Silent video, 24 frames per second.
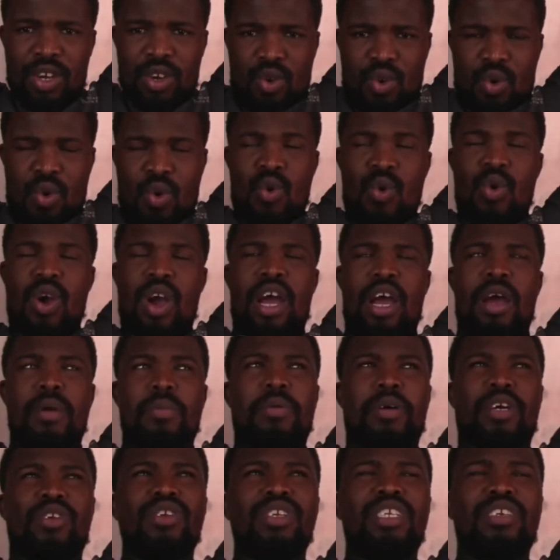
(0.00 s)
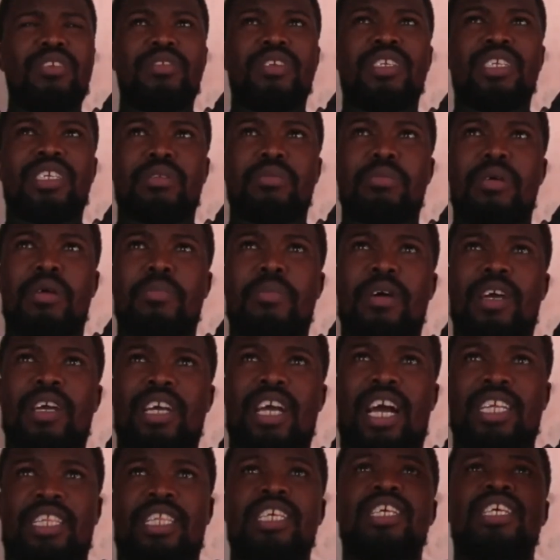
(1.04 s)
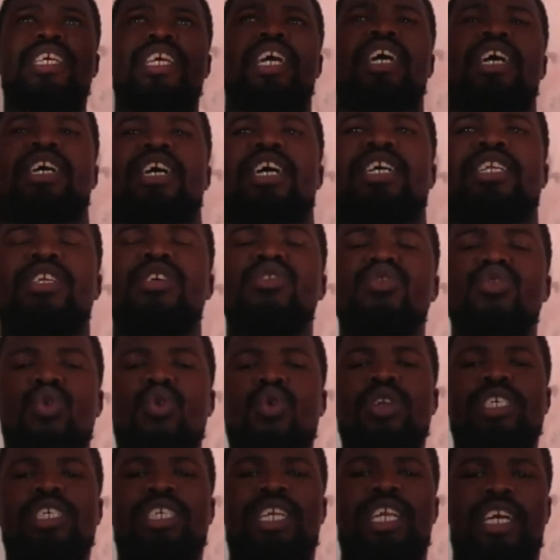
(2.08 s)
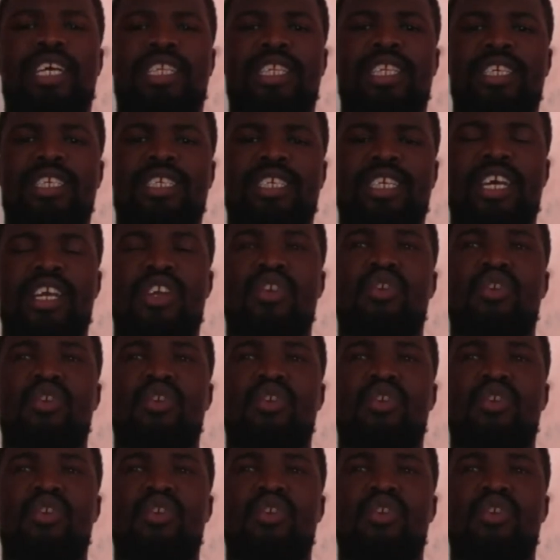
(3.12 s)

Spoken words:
Go up. I don't even remember. I think you hold it like this and